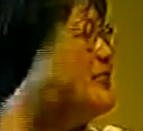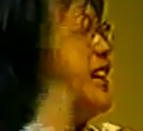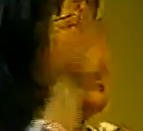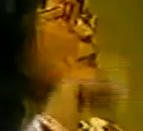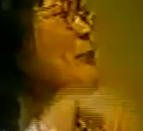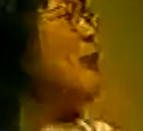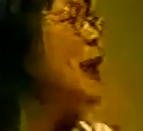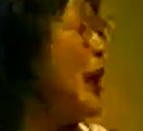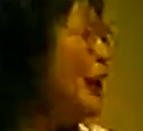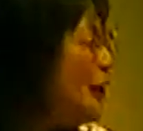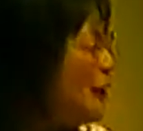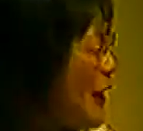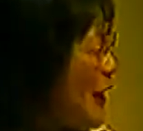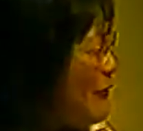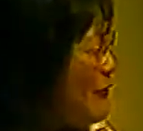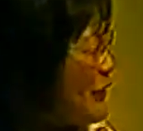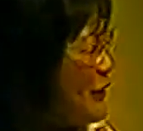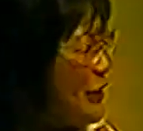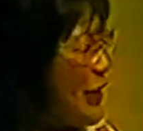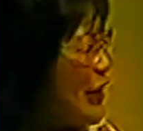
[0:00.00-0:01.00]
Tell me I don't
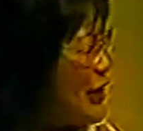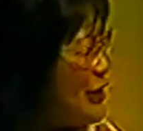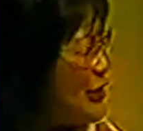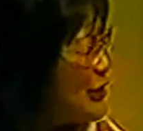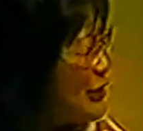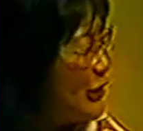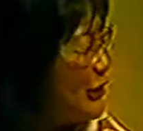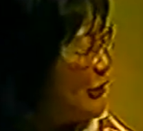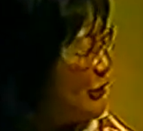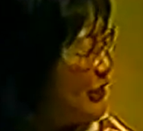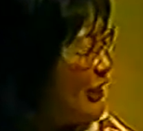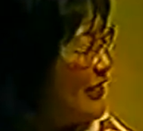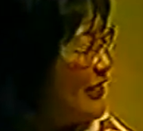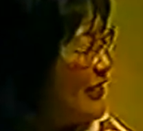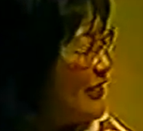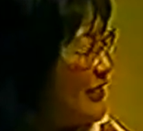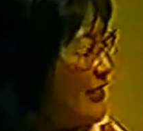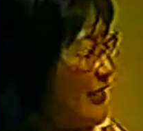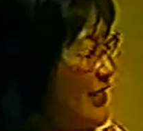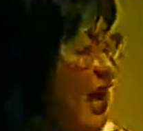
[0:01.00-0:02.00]
have the greatest children.
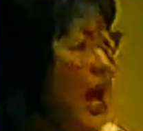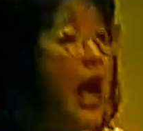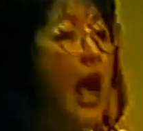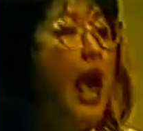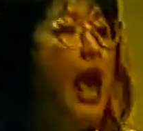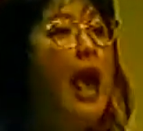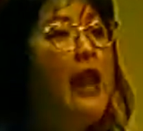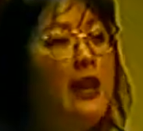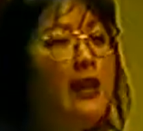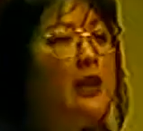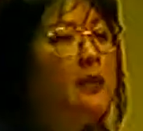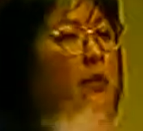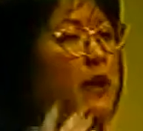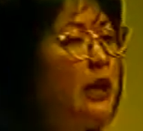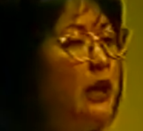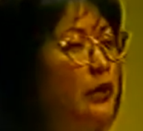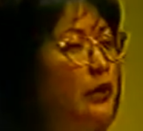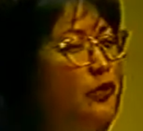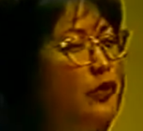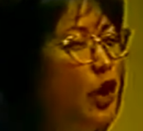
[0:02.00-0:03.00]
And in the
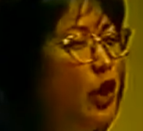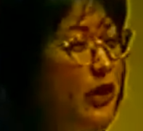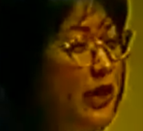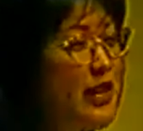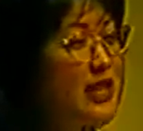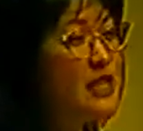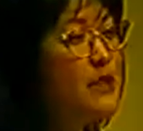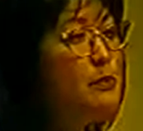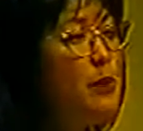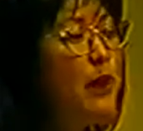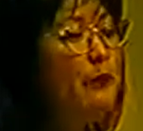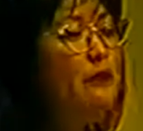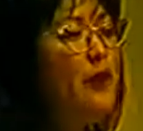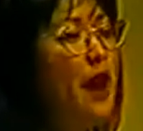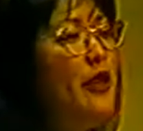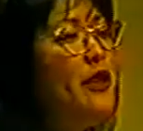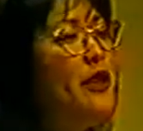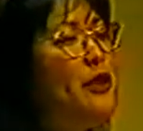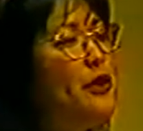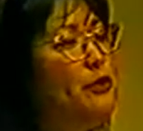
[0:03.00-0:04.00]
middle of all this, my
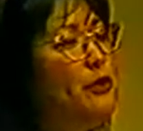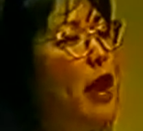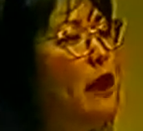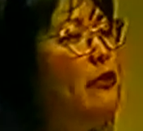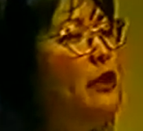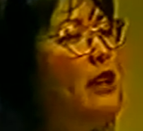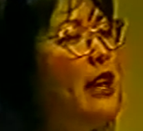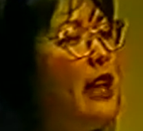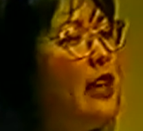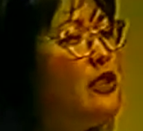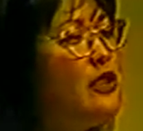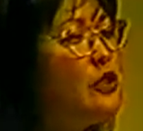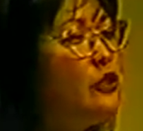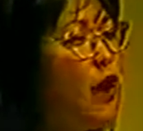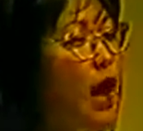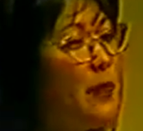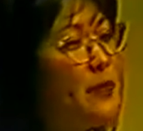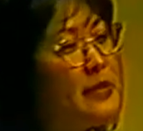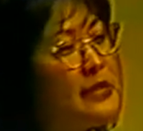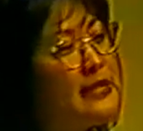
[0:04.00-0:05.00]
father, the Reverend,
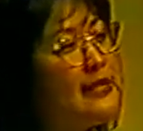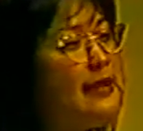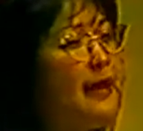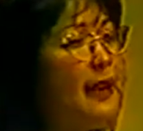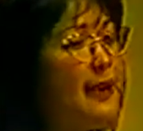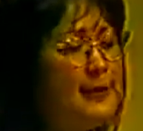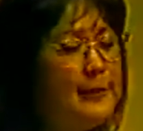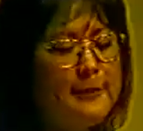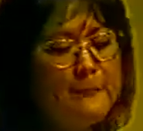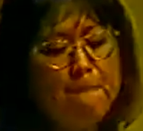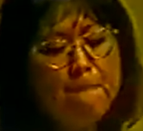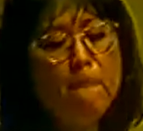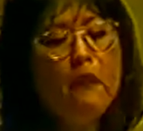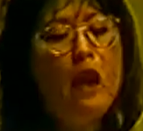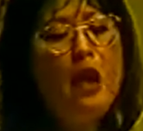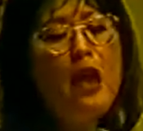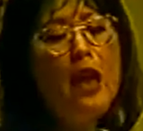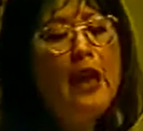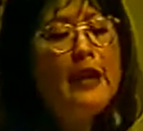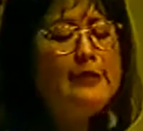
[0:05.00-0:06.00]
interrupts and says,
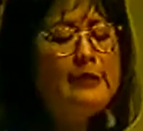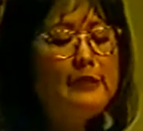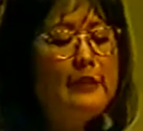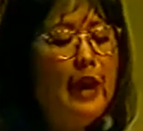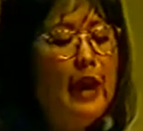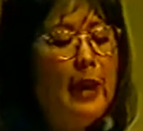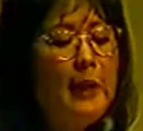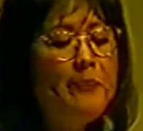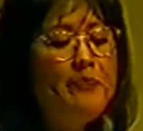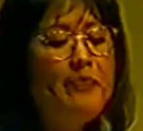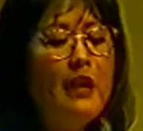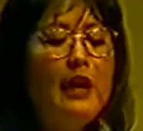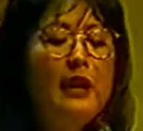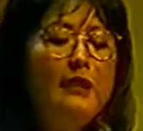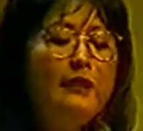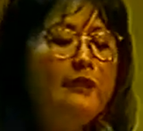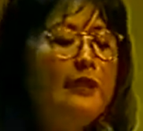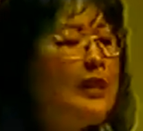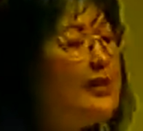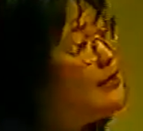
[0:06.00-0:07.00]
"Esther,
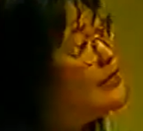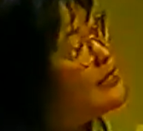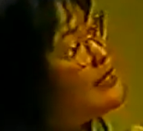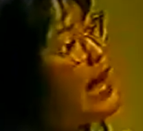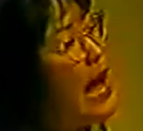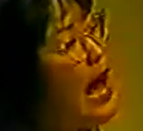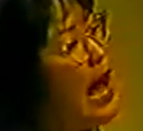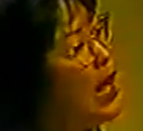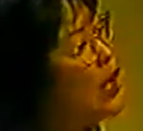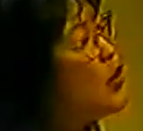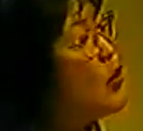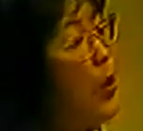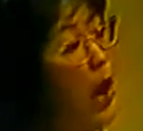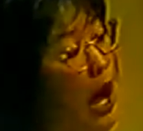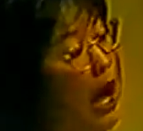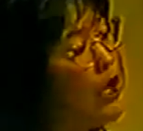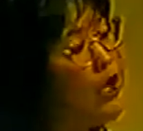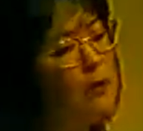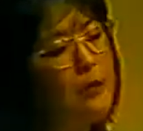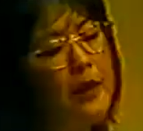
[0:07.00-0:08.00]
this is how you
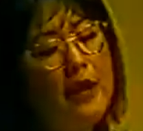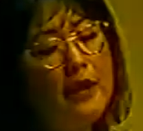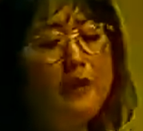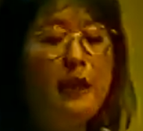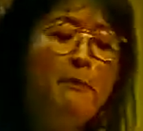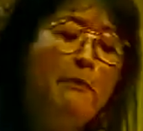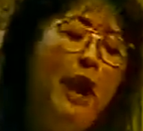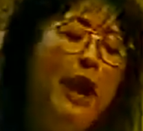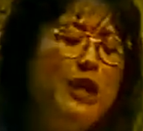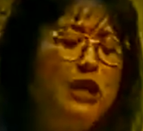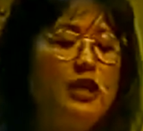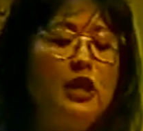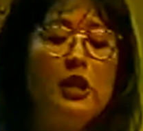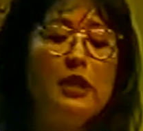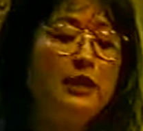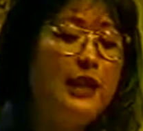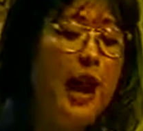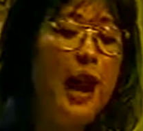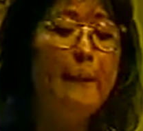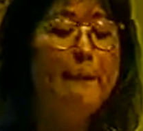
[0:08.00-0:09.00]
honor me at the my
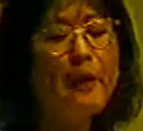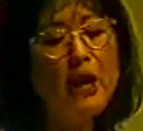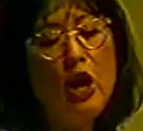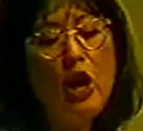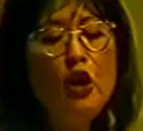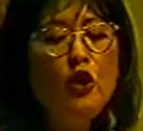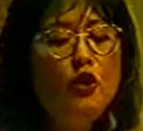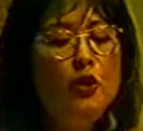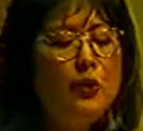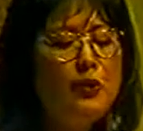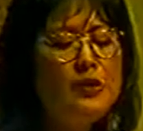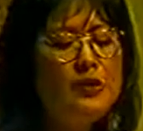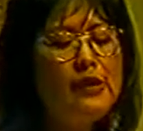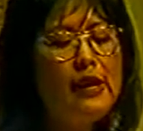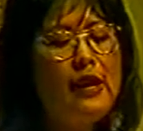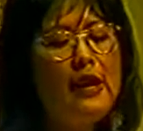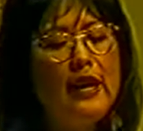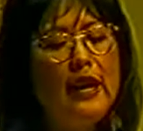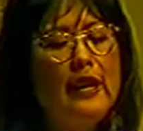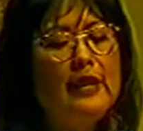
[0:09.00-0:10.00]
chinga. You
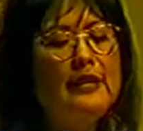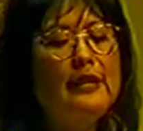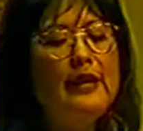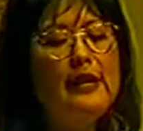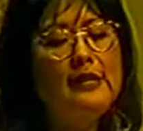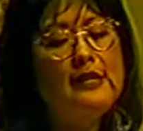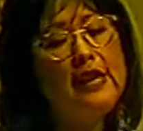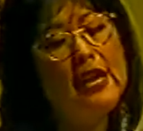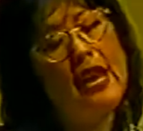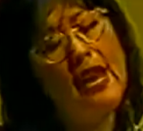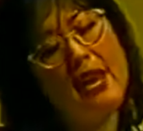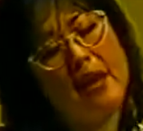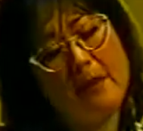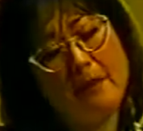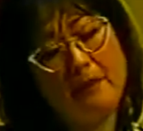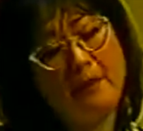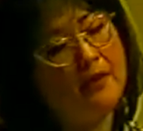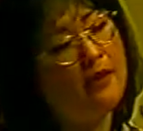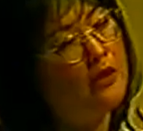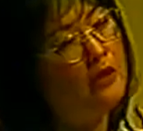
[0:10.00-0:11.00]
sing this
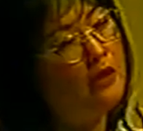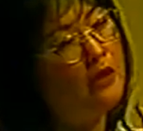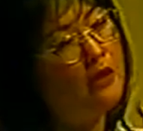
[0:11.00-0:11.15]
hymn."